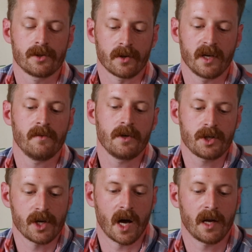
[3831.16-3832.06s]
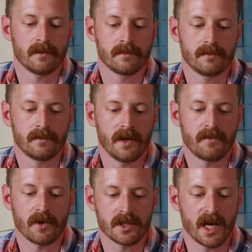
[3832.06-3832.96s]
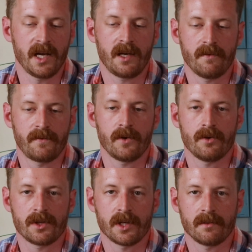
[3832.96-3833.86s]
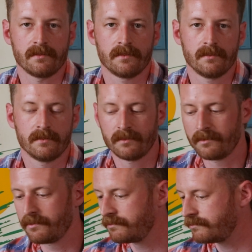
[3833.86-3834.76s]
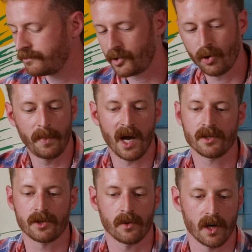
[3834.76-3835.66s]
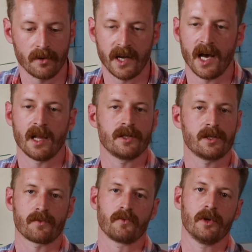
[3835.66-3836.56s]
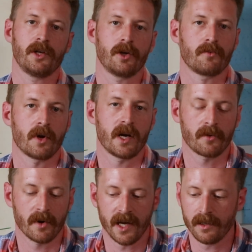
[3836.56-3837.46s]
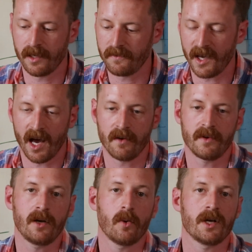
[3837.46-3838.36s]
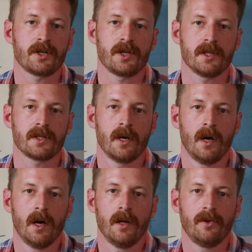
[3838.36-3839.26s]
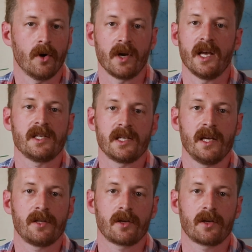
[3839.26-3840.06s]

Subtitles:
So give it a shot. If there's any confusion, 2 pounds to 100 gallons is a really good running rate. If you have any questions, don't hesitate